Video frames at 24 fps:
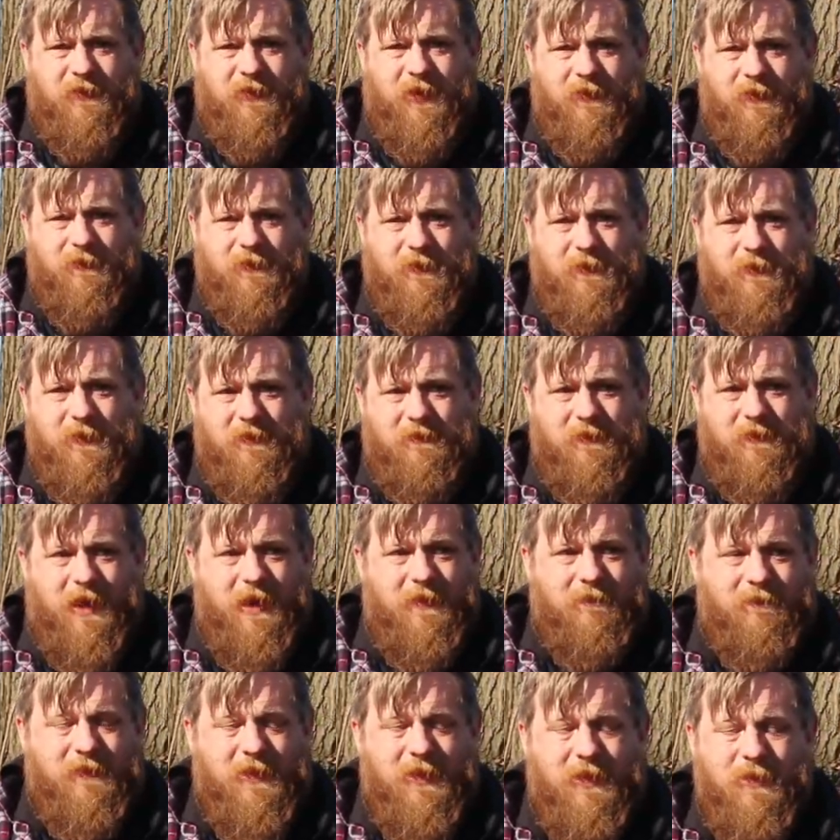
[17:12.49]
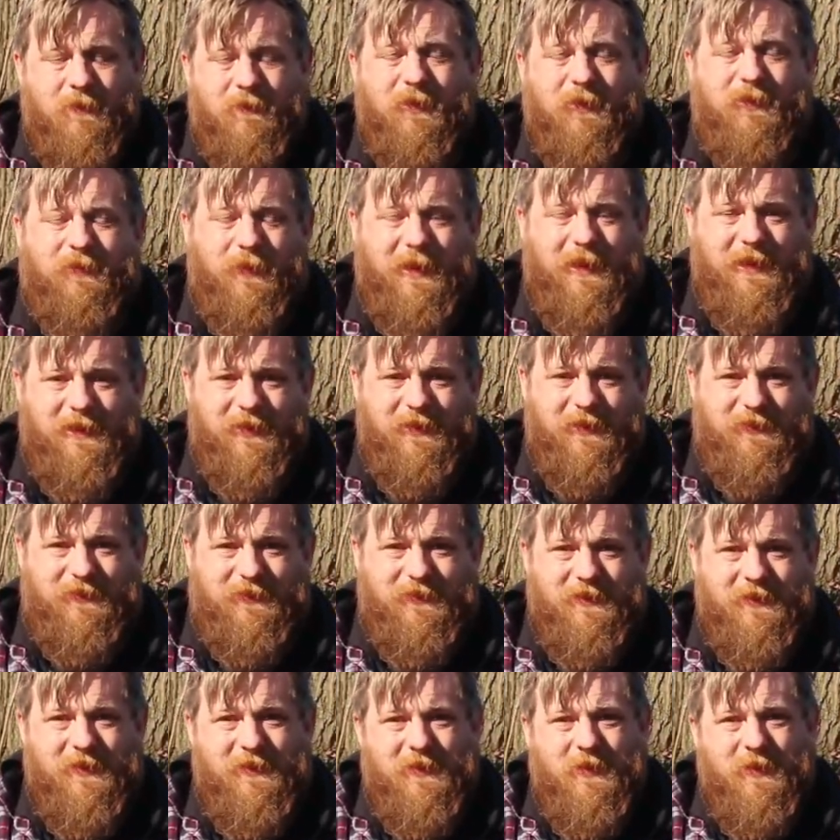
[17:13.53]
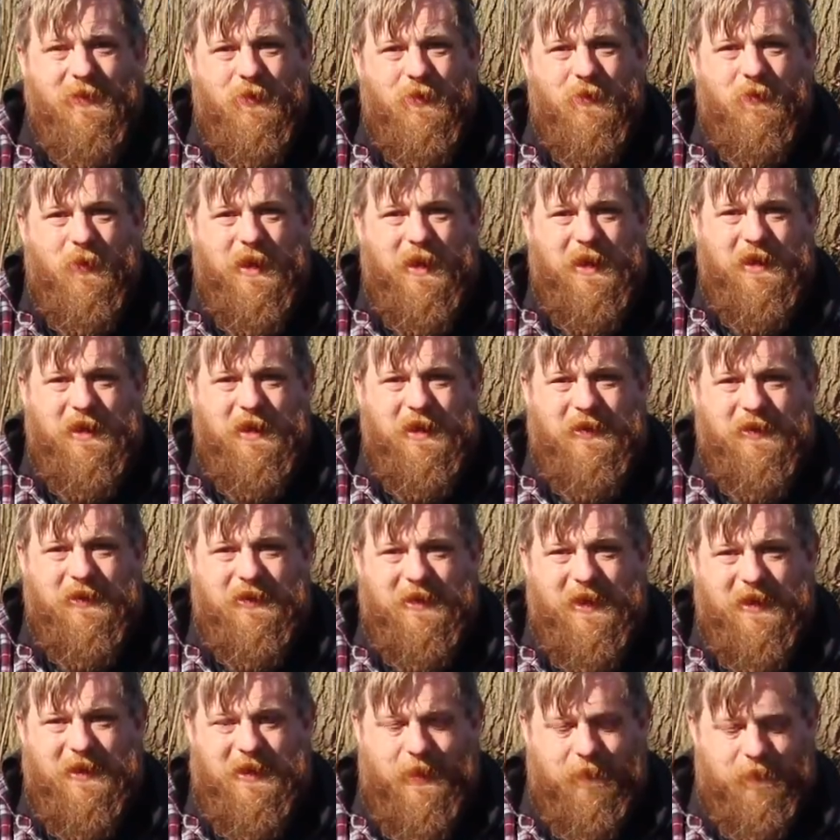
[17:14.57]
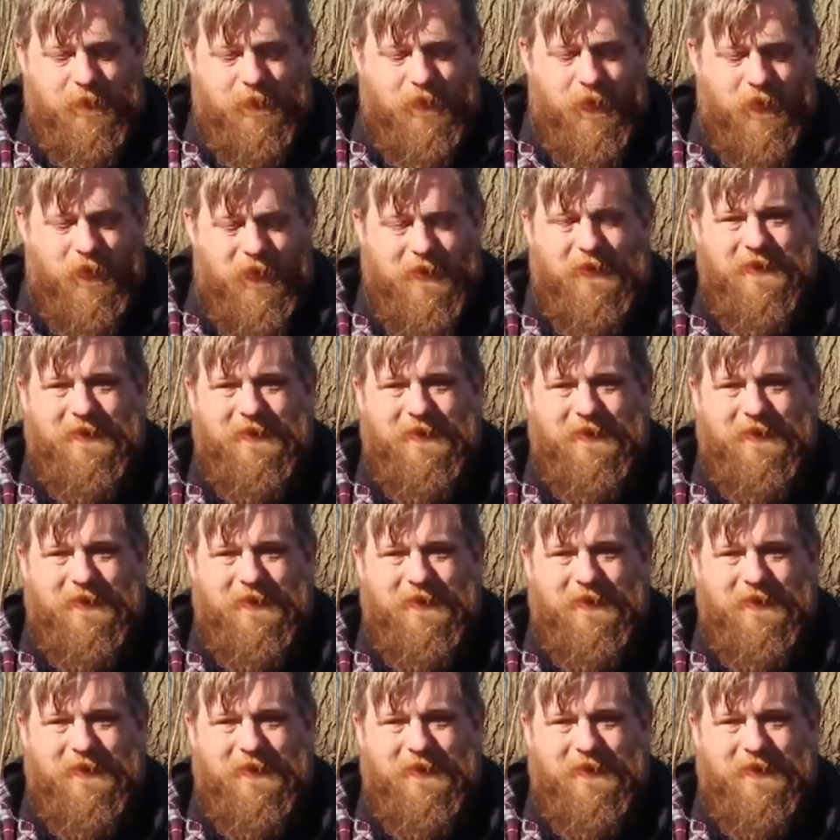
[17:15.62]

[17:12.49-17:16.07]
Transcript: So hopefully, between us, we can get a couple more.